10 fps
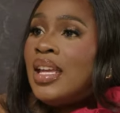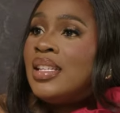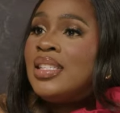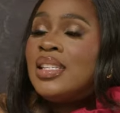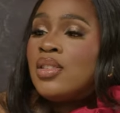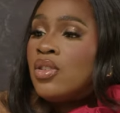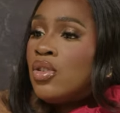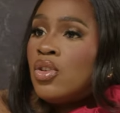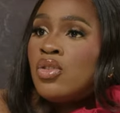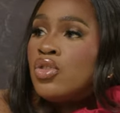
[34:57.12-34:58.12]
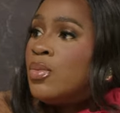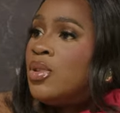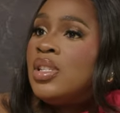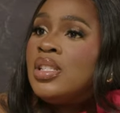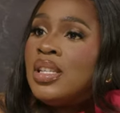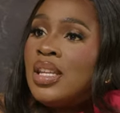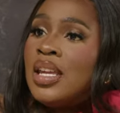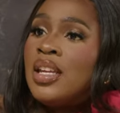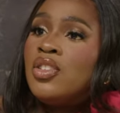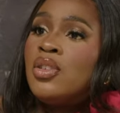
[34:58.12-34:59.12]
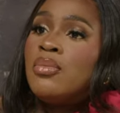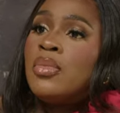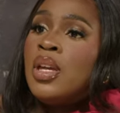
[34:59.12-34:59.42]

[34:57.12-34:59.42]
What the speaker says: Is this contributing to the kingdom?